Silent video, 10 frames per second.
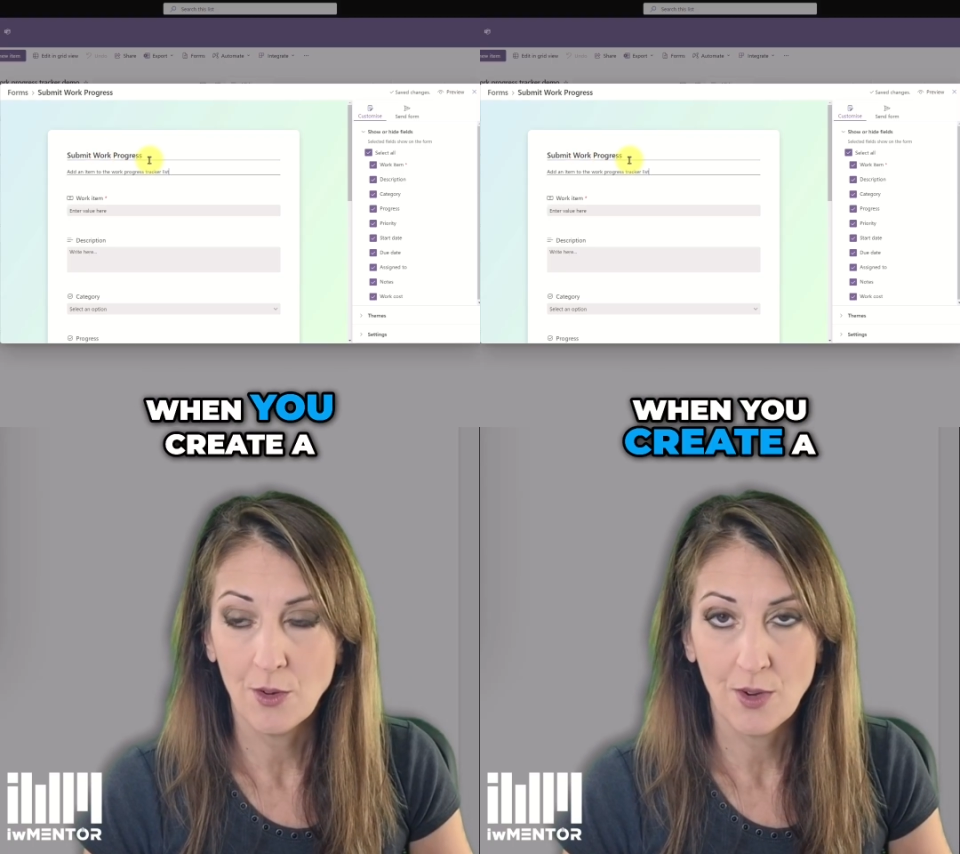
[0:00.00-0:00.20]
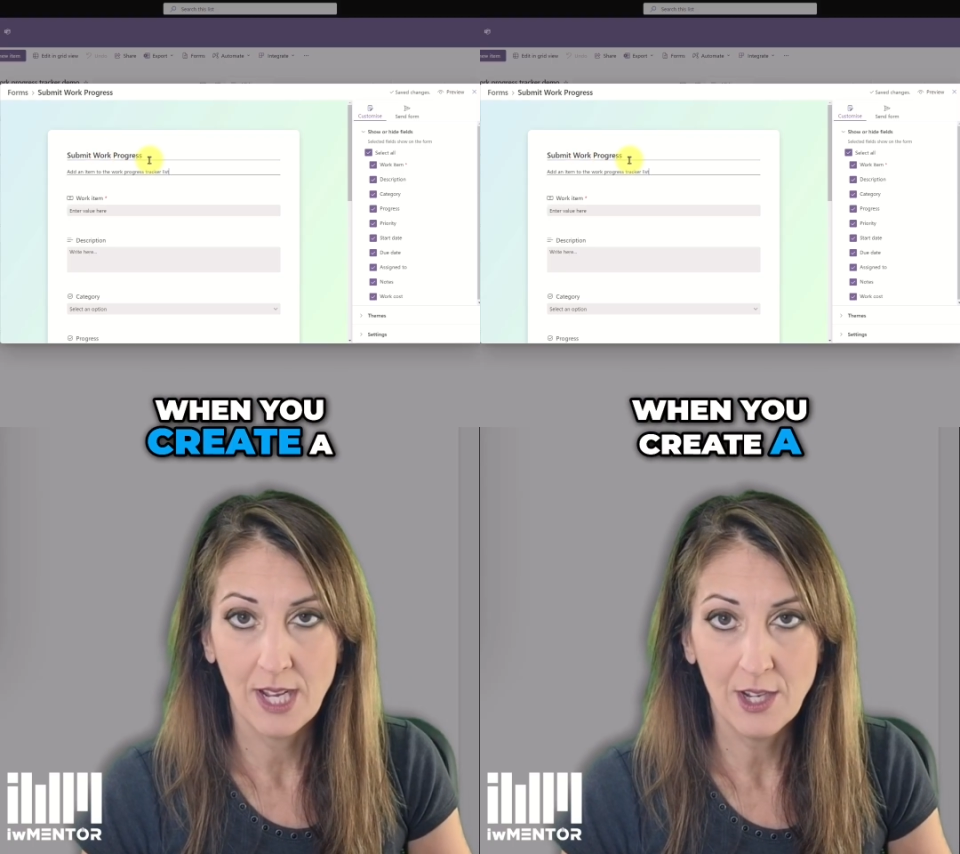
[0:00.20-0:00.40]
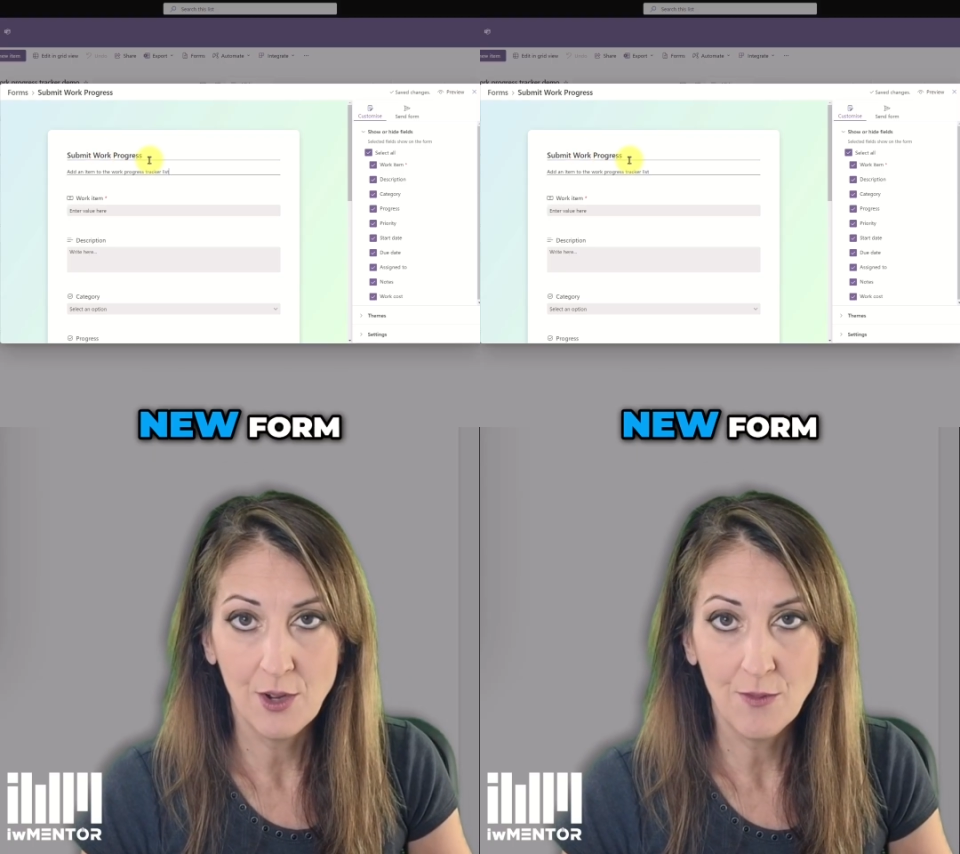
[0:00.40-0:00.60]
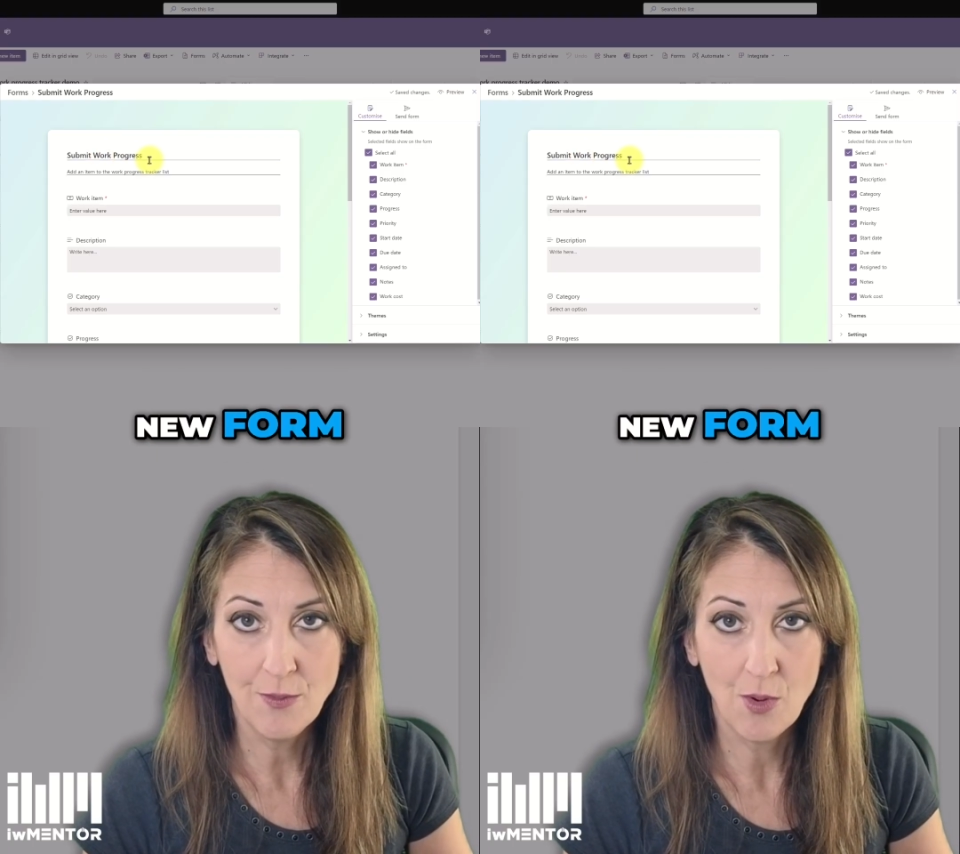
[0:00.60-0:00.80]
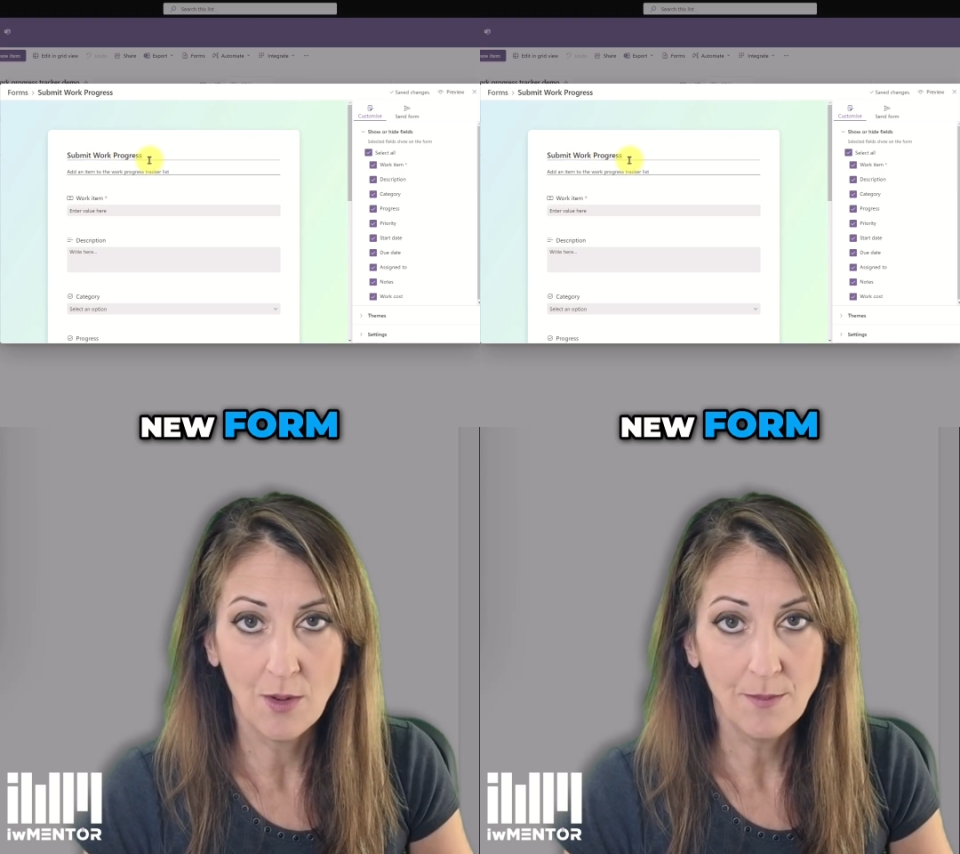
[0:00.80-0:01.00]
create a new
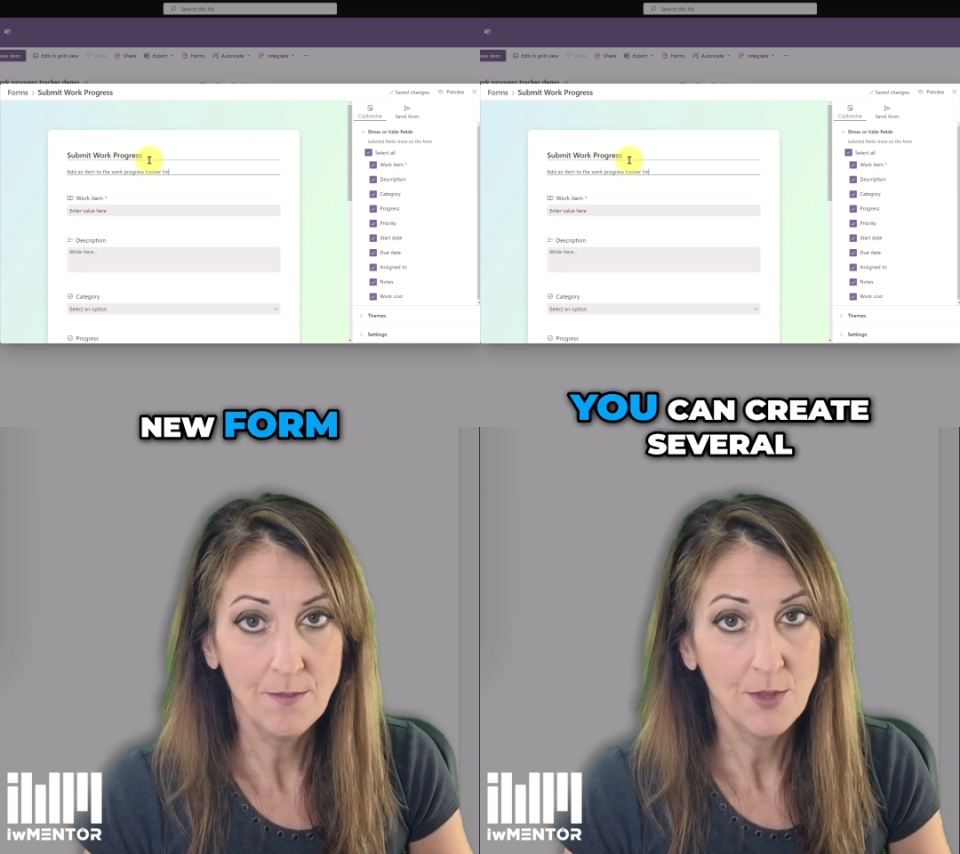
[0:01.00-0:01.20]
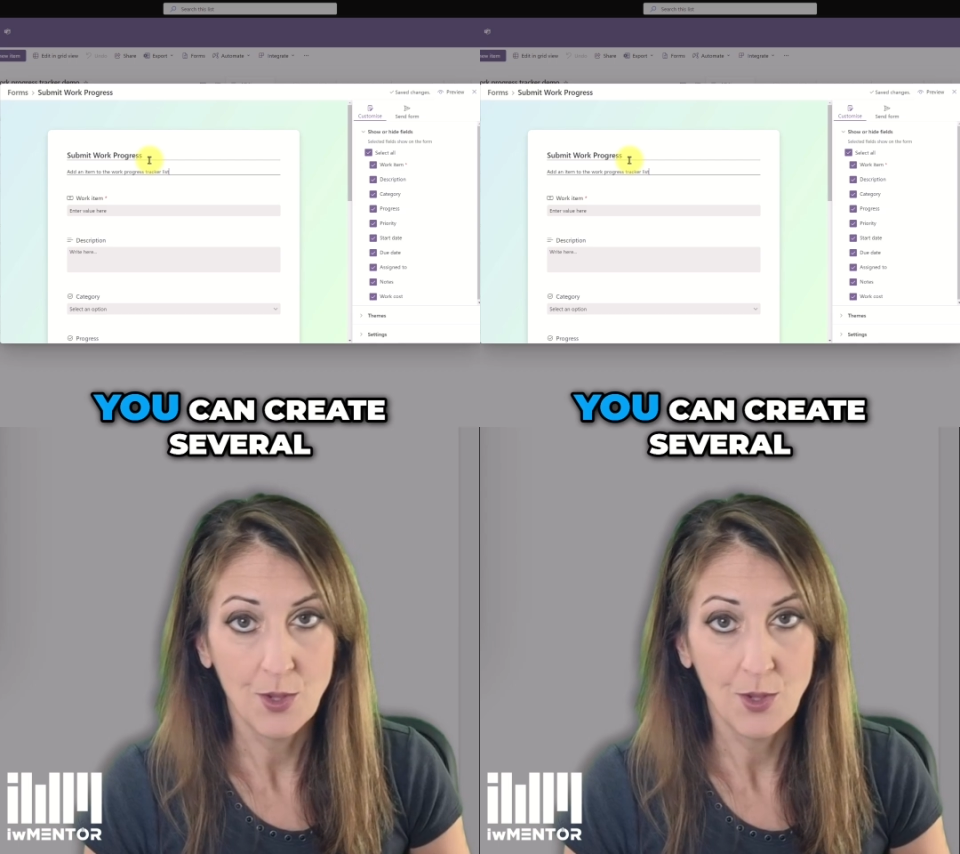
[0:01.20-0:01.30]
form,